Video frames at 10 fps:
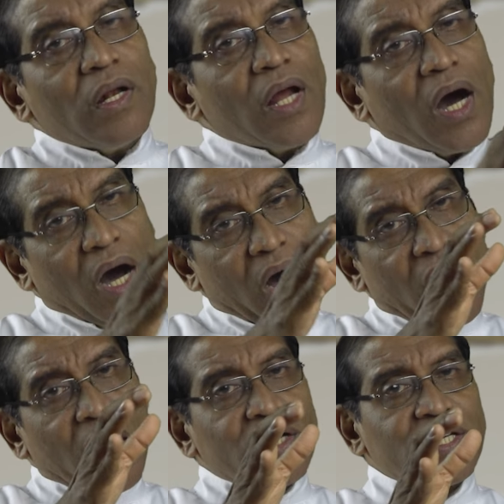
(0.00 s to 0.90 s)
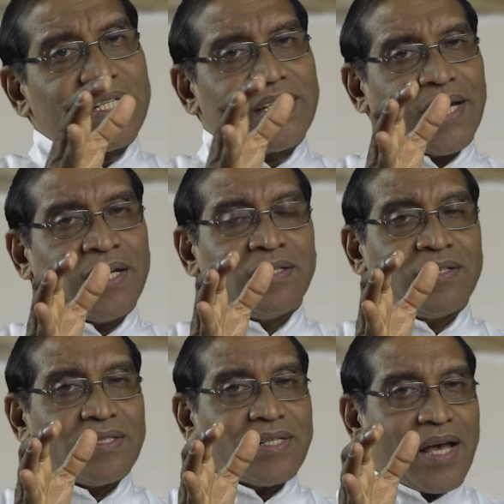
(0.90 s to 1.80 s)
large
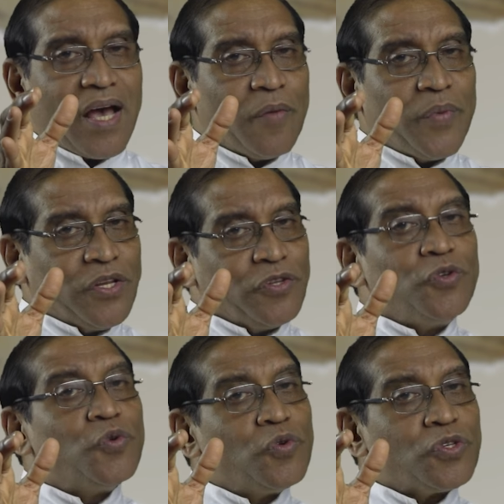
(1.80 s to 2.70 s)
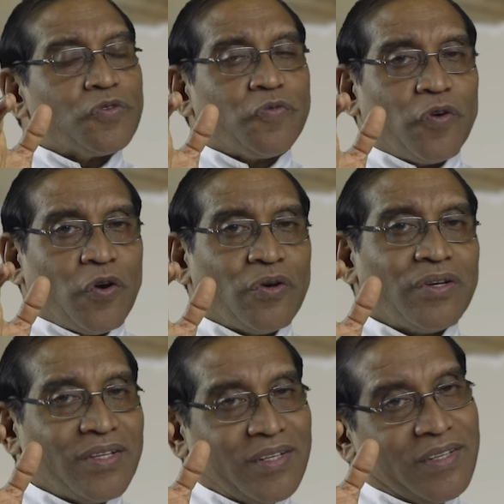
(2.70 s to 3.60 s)
tents have been used for
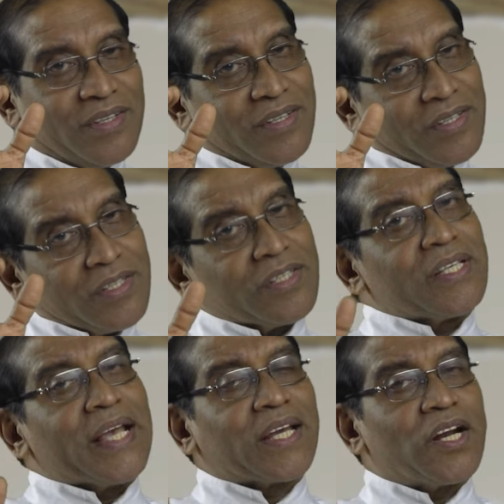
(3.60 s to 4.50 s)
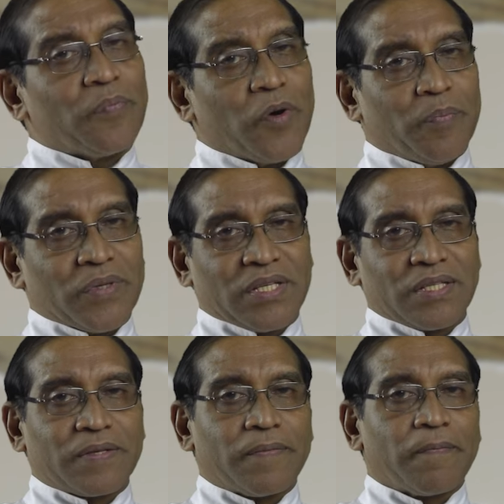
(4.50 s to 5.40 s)
sacred
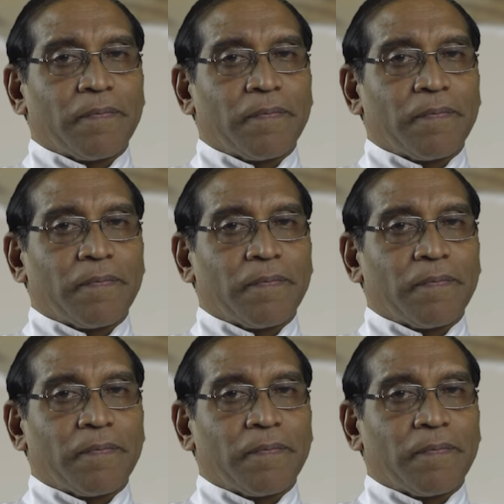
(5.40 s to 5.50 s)
purposes.